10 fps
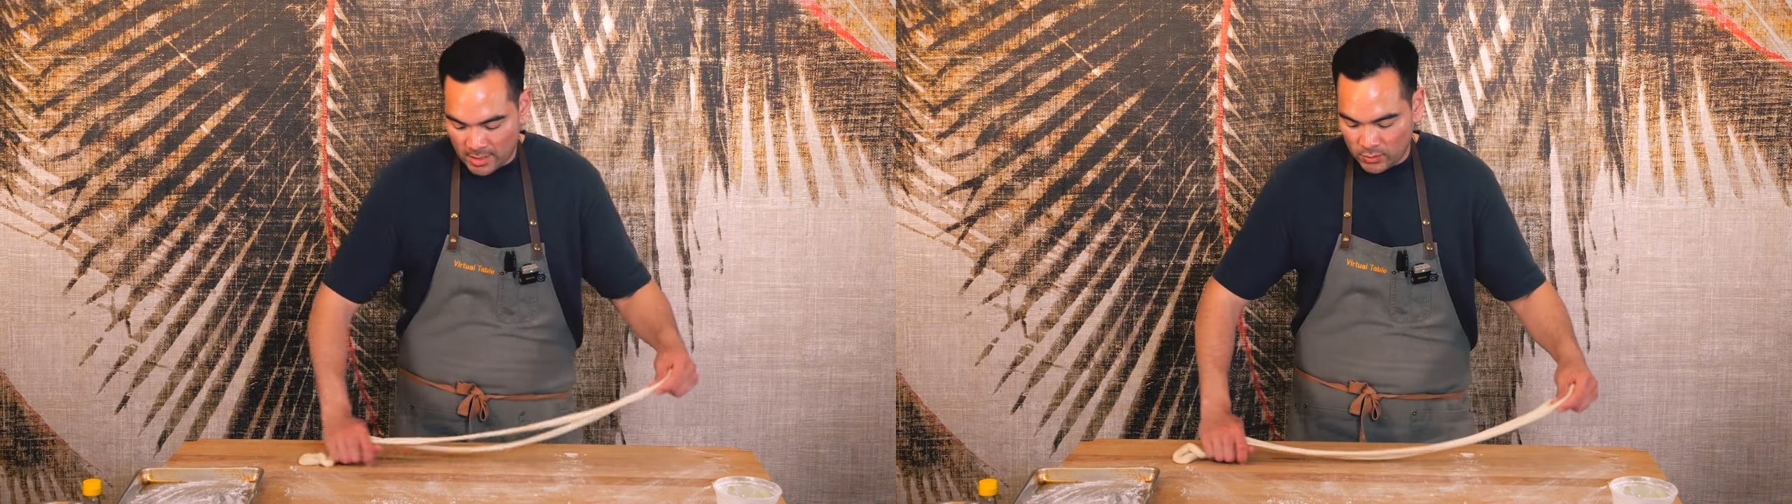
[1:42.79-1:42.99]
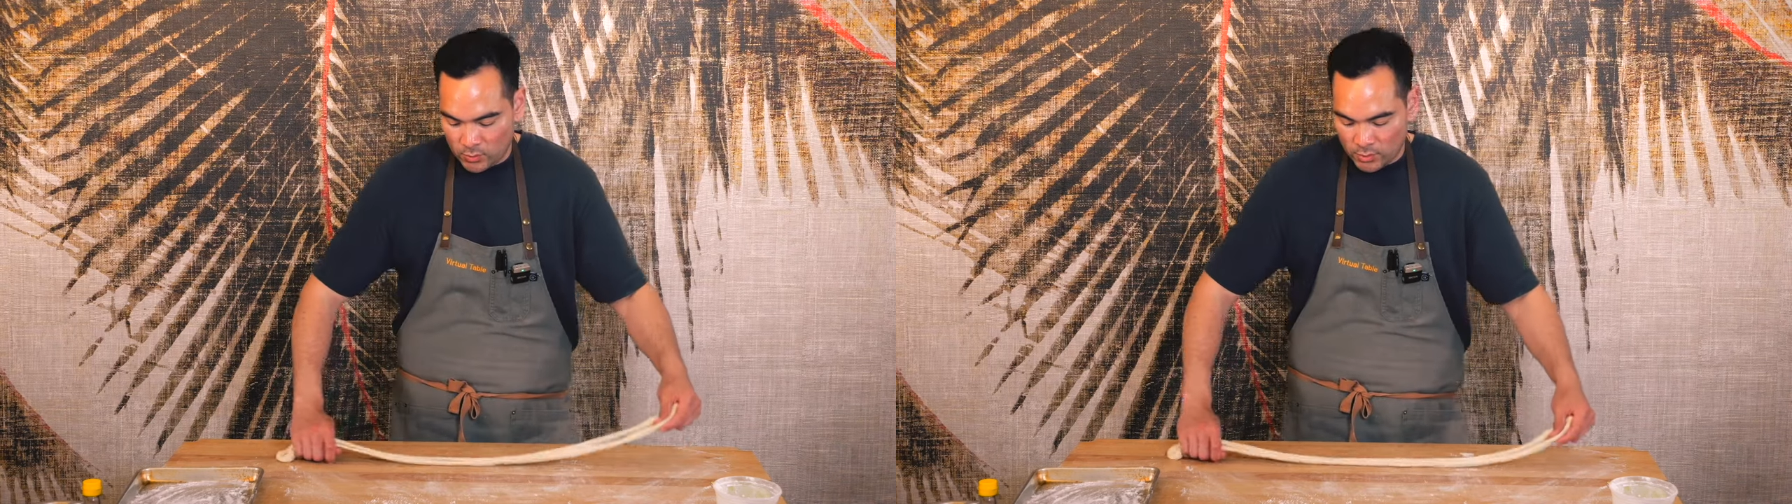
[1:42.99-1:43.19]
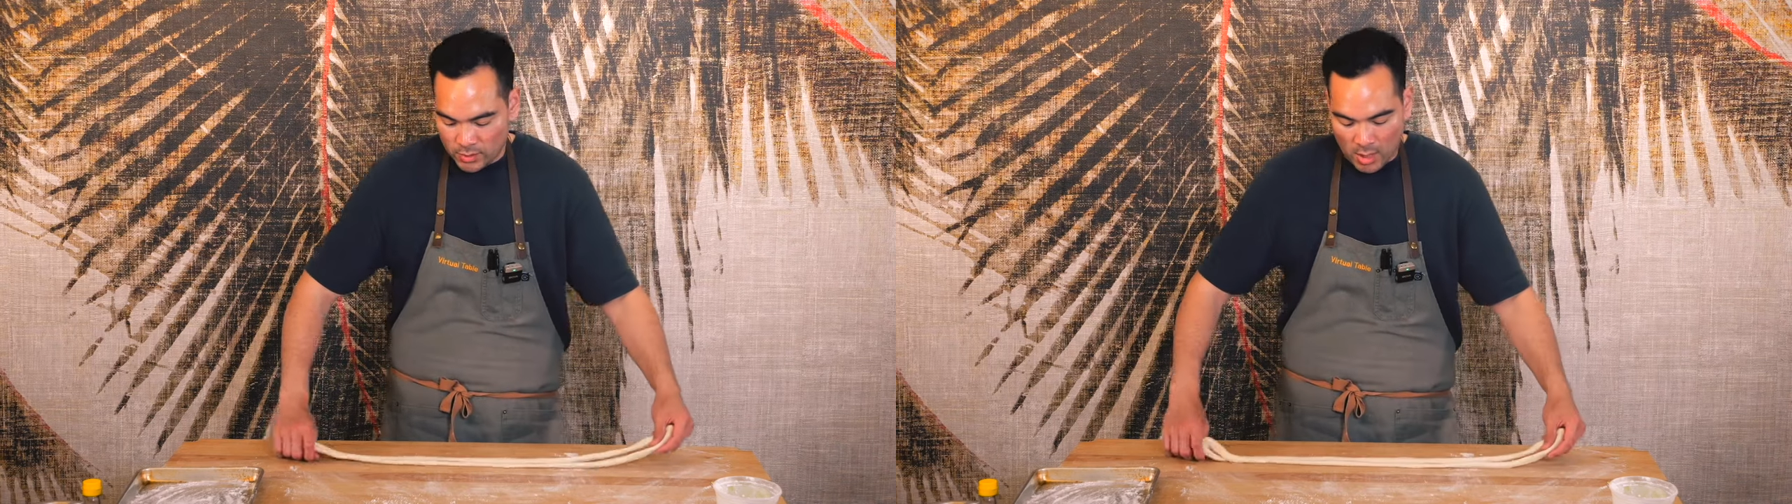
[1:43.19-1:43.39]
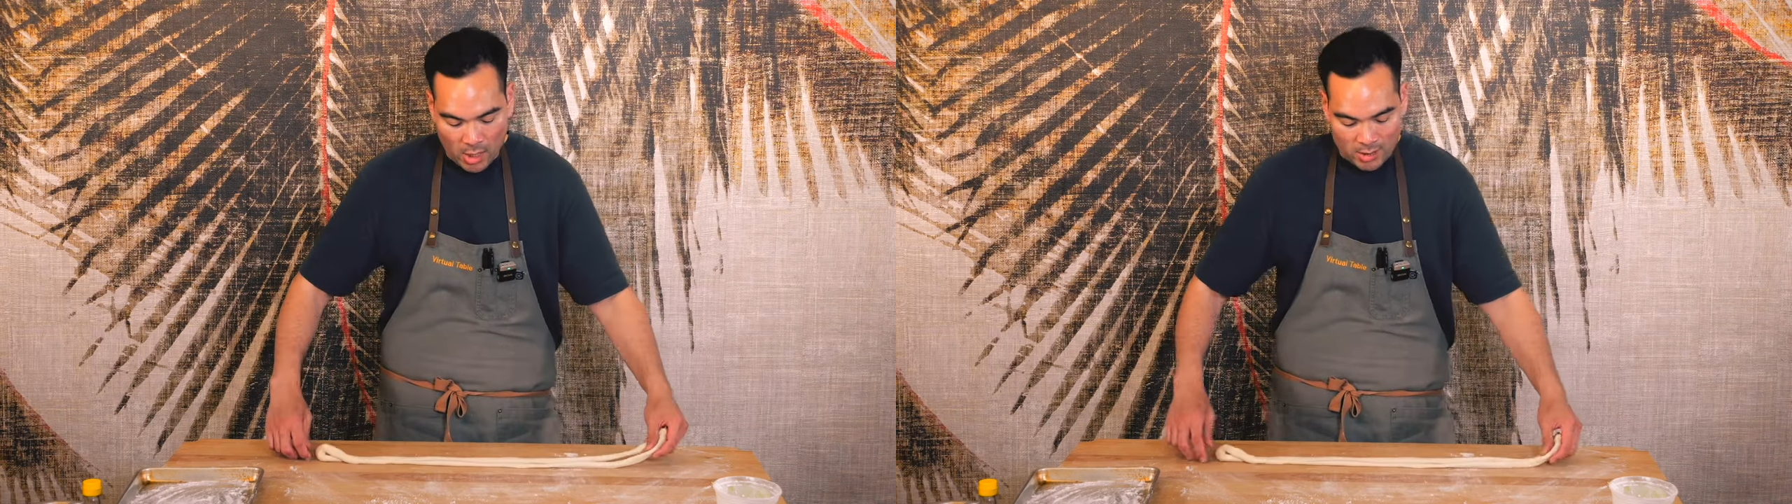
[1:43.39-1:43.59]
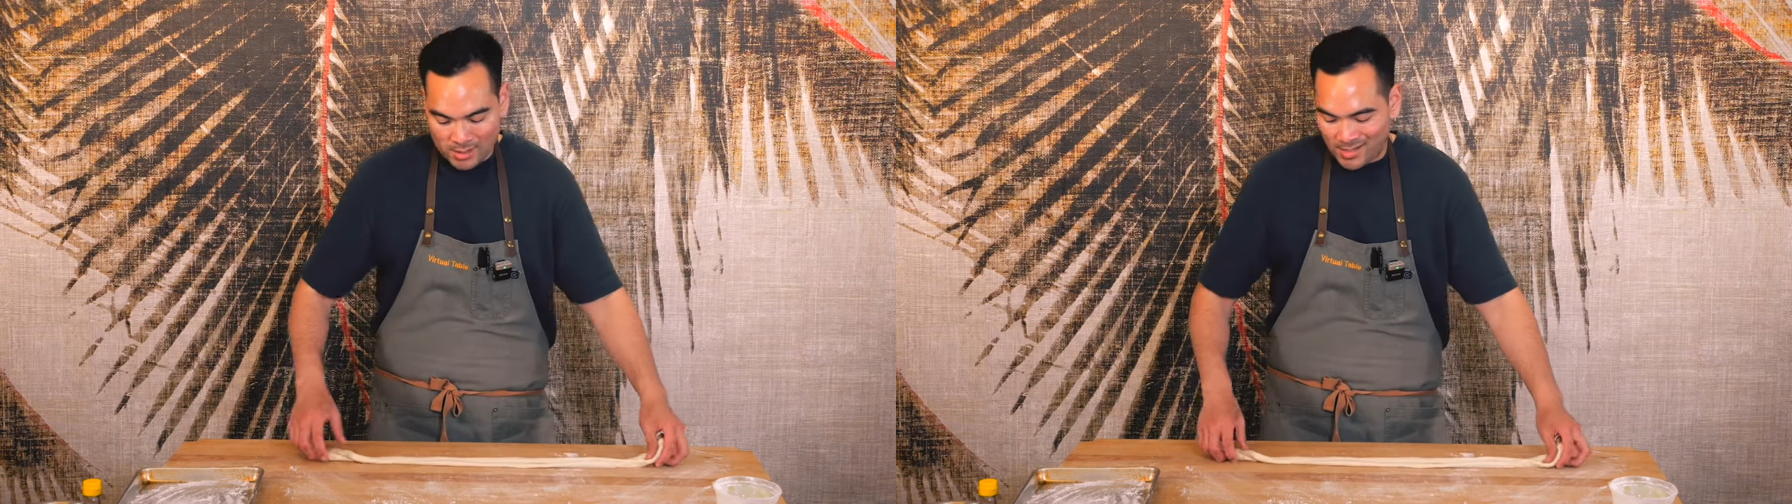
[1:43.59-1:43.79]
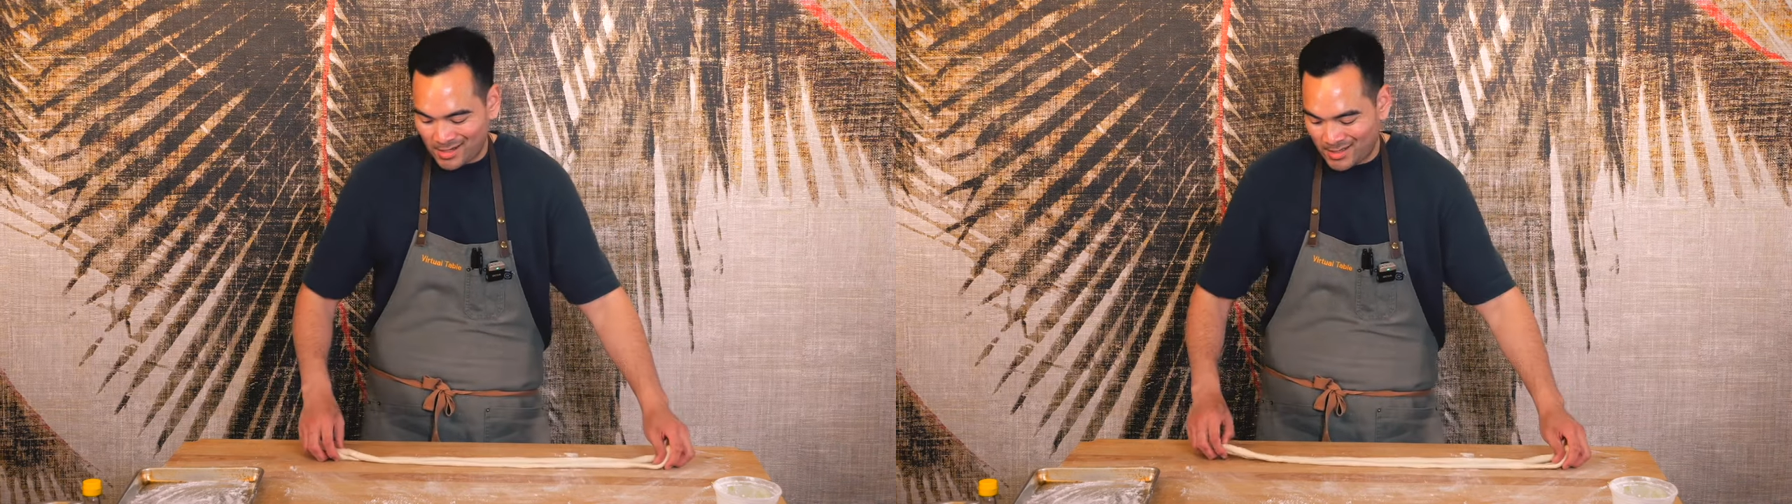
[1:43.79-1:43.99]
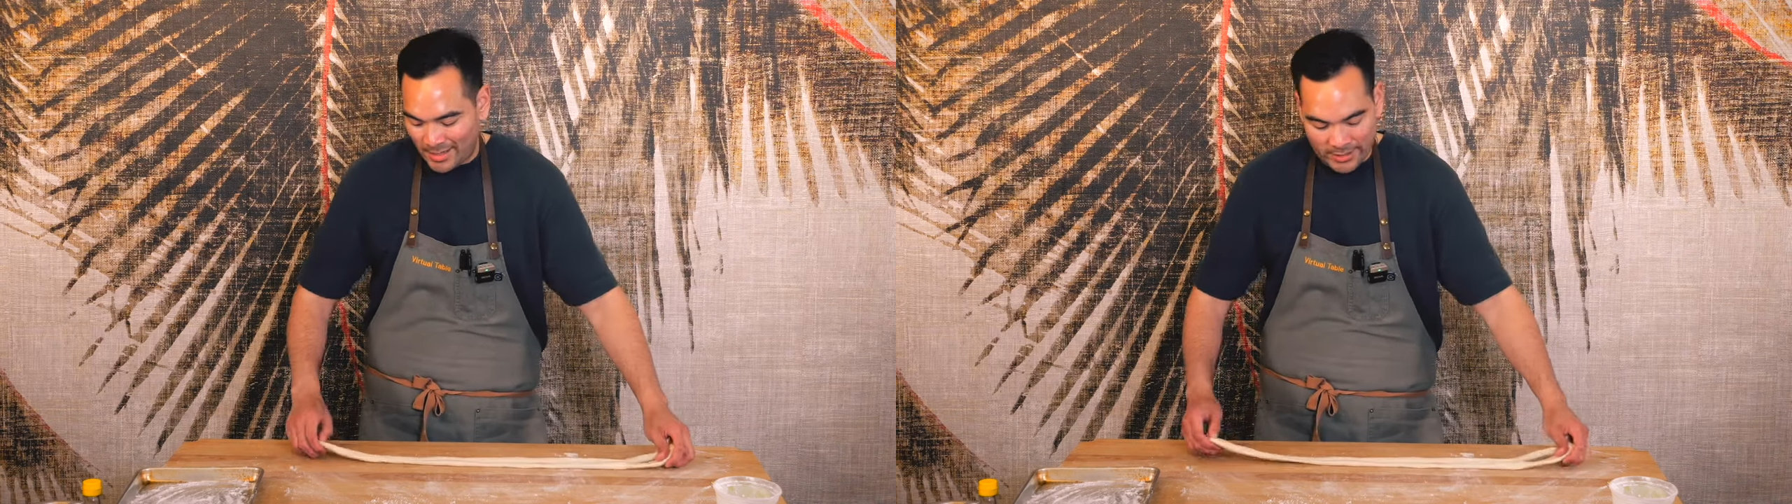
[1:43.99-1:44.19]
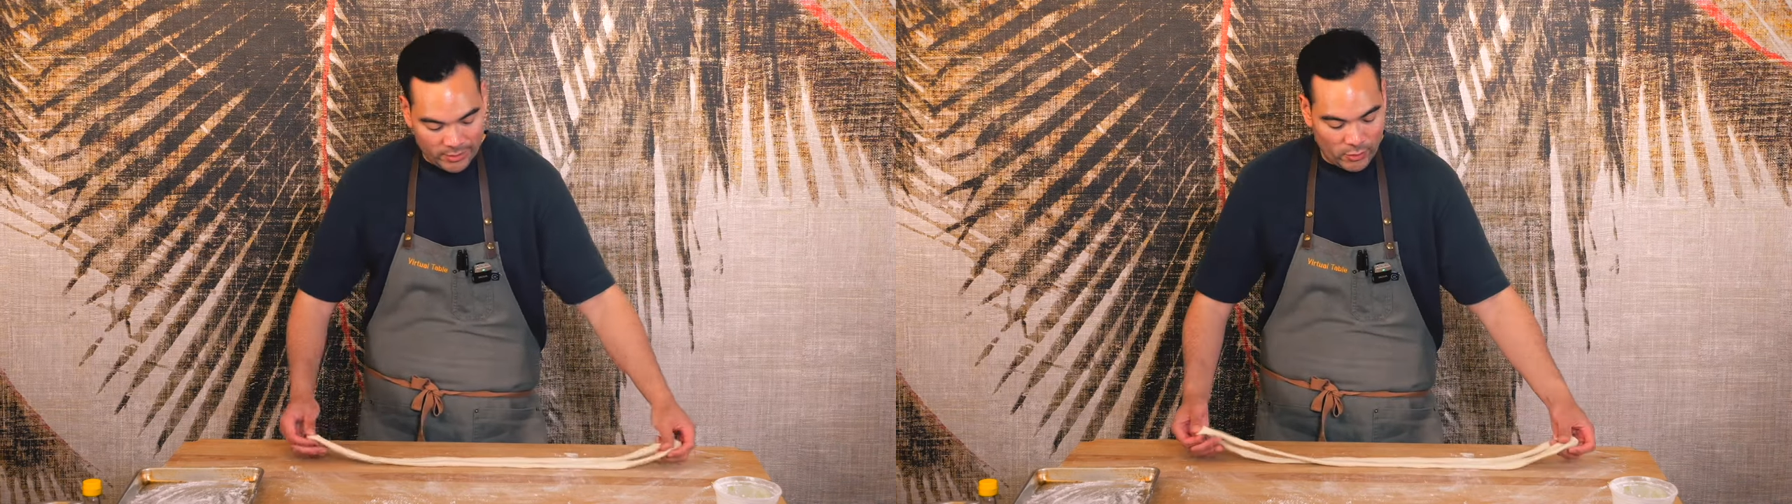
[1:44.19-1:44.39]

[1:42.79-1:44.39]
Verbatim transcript: noodles aren't stuck together